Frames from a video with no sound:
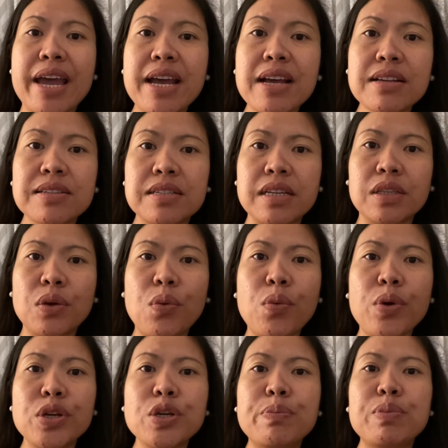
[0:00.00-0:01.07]
exit
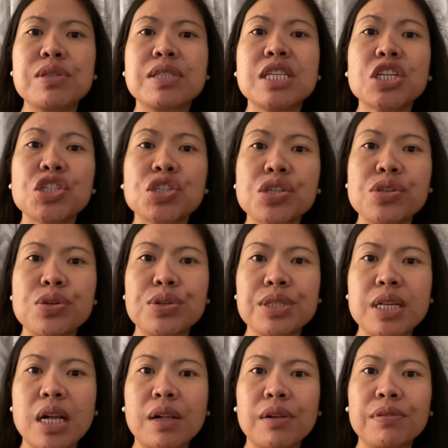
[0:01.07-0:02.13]
where you position
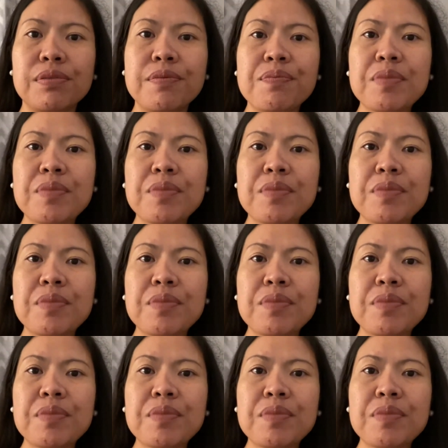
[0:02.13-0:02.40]
yourself